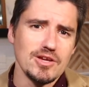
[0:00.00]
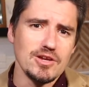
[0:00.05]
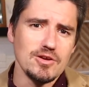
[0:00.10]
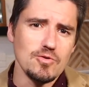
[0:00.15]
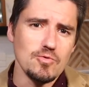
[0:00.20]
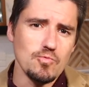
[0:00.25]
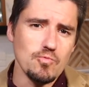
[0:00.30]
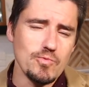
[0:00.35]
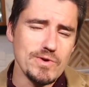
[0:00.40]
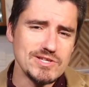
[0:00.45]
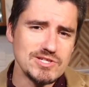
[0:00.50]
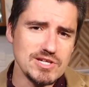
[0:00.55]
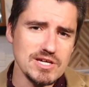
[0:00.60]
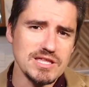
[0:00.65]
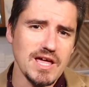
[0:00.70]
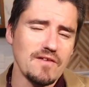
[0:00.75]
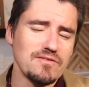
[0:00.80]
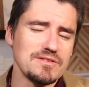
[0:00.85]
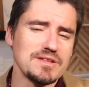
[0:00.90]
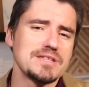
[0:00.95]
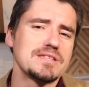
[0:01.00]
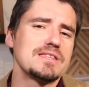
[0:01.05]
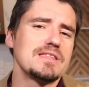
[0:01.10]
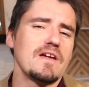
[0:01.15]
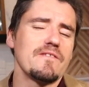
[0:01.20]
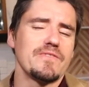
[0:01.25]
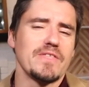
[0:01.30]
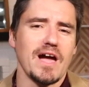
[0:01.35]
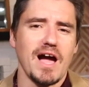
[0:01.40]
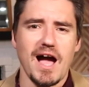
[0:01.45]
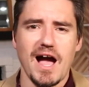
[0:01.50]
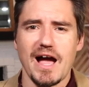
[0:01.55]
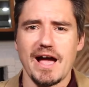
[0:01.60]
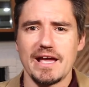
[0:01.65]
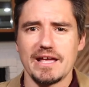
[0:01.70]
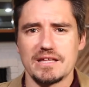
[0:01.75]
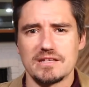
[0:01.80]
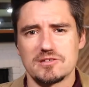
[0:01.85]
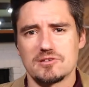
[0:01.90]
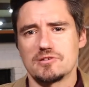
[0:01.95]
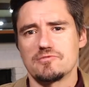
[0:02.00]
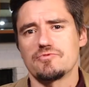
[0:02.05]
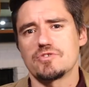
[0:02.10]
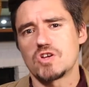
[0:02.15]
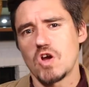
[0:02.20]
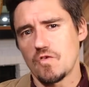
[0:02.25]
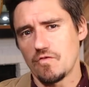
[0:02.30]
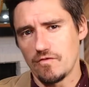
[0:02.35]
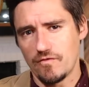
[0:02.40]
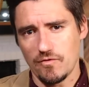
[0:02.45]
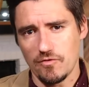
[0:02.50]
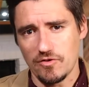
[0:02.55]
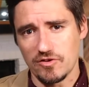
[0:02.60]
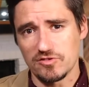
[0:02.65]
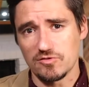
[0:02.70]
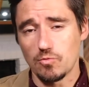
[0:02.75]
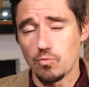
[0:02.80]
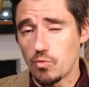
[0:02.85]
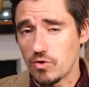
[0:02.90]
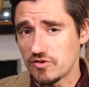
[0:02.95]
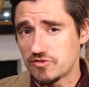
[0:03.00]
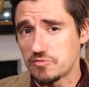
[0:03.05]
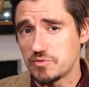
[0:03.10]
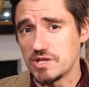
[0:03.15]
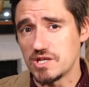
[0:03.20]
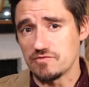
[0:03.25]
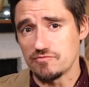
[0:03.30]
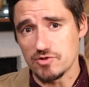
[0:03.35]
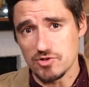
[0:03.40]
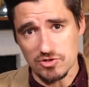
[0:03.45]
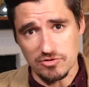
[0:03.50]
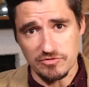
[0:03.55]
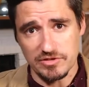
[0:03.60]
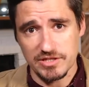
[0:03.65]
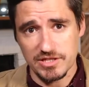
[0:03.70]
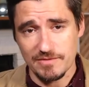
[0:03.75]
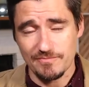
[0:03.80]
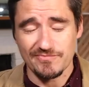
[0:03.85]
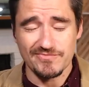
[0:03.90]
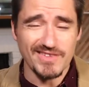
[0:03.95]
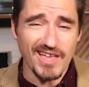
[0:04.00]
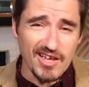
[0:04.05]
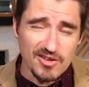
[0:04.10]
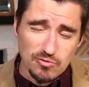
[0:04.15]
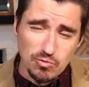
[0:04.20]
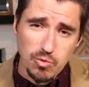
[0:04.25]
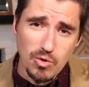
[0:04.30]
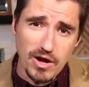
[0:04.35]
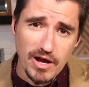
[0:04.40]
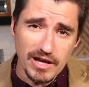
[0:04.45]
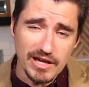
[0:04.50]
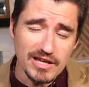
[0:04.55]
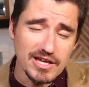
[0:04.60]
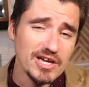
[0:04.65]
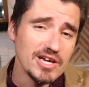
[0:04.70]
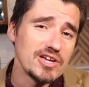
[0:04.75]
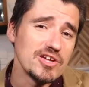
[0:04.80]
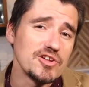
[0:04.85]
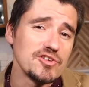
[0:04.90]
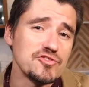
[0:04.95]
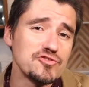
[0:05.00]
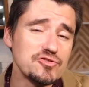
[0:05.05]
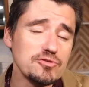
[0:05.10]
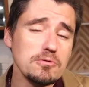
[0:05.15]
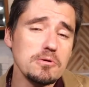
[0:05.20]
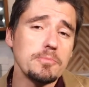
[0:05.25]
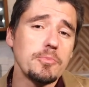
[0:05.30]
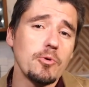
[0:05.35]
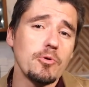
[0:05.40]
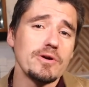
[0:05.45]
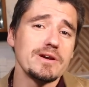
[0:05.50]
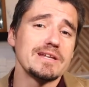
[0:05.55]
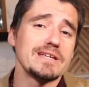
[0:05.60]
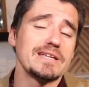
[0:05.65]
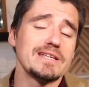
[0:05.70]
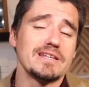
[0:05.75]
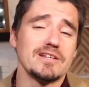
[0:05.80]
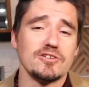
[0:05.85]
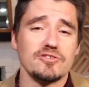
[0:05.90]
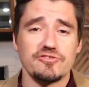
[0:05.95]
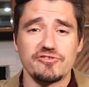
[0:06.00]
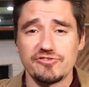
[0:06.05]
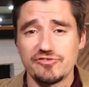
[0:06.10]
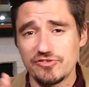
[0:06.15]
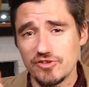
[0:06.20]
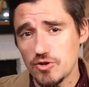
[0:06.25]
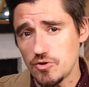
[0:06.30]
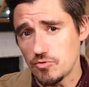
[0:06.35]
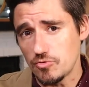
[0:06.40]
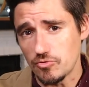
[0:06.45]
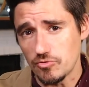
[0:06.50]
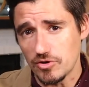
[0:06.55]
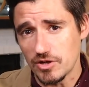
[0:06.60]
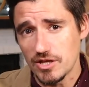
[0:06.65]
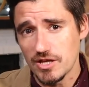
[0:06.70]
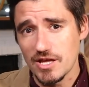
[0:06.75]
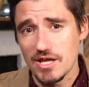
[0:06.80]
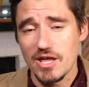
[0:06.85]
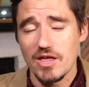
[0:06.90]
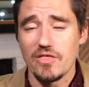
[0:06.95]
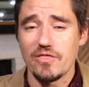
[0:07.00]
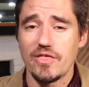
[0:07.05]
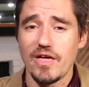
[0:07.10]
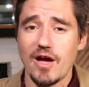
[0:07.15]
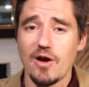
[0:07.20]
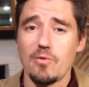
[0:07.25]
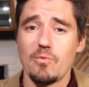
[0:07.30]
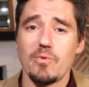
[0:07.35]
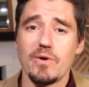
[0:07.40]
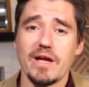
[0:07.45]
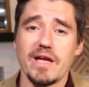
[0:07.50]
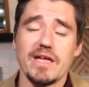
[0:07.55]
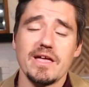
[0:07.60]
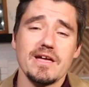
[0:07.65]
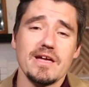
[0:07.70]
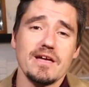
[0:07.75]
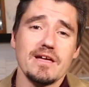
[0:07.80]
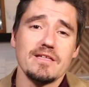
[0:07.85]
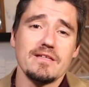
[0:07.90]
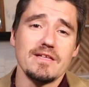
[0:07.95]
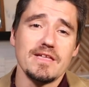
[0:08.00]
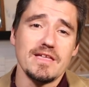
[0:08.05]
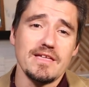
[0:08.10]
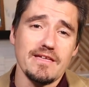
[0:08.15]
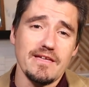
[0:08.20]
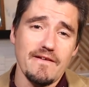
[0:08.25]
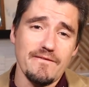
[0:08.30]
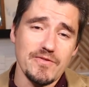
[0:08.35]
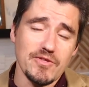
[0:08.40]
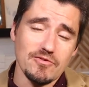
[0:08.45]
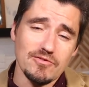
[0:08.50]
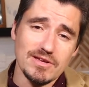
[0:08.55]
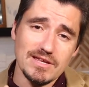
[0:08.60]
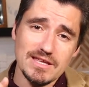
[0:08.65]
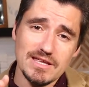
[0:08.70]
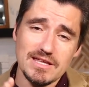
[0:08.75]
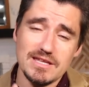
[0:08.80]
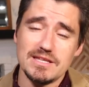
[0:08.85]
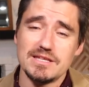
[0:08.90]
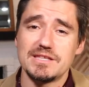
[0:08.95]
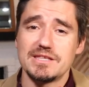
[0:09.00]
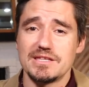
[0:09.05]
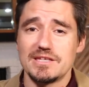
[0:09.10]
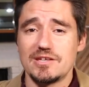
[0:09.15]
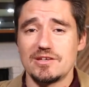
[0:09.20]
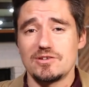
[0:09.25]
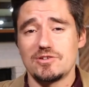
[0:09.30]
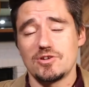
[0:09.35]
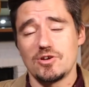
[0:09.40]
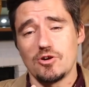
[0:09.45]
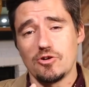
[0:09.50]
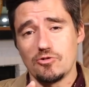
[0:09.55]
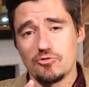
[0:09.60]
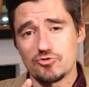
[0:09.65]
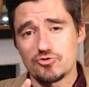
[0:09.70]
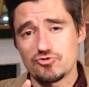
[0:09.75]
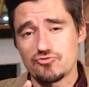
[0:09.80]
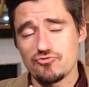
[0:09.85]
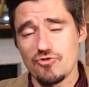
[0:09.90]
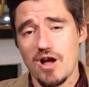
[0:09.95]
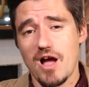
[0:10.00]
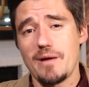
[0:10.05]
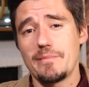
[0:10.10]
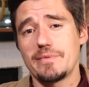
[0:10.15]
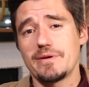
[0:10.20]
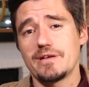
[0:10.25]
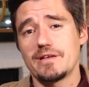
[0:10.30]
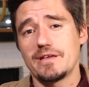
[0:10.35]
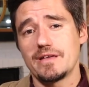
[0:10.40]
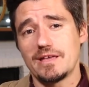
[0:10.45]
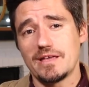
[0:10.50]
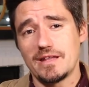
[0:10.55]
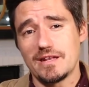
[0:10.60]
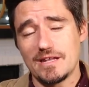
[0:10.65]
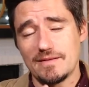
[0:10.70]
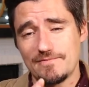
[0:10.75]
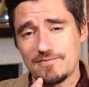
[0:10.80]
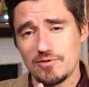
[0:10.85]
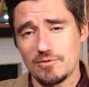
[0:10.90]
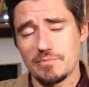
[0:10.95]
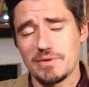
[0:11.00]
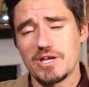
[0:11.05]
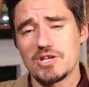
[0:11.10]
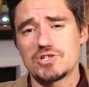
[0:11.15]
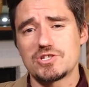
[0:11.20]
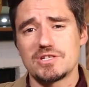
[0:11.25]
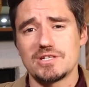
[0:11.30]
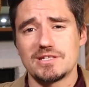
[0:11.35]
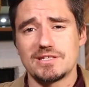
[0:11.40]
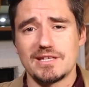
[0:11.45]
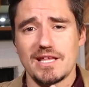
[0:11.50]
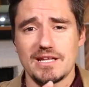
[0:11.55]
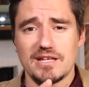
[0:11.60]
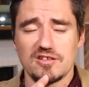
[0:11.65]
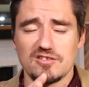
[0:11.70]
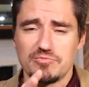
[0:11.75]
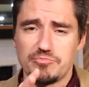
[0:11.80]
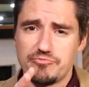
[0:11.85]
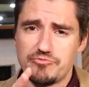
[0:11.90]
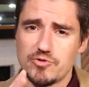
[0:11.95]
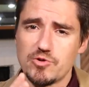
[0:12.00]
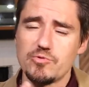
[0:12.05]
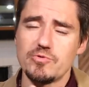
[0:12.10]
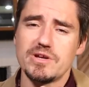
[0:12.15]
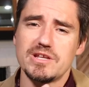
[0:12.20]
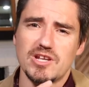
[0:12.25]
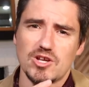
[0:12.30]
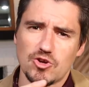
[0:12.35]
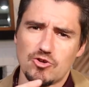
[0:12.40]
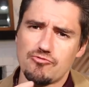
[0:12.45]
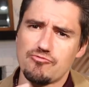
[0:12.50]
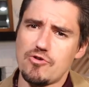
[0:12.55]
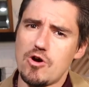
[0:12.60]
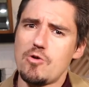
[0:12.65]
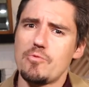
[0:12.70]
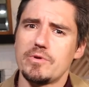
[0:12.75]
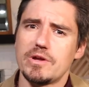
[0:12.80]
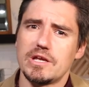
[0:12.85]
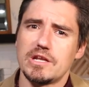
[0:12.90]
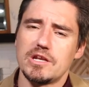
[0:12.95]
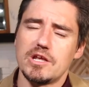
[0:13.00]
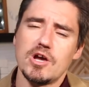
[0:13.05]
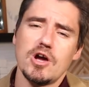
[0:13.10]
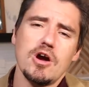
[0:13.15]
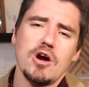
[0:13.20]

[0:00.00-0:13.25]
we just have to see if the eye is going to recover for us once we get it reduced. That's why it's so important to get in soon. That way, if there is, you know, trauma and inflammation that is brewing and growing,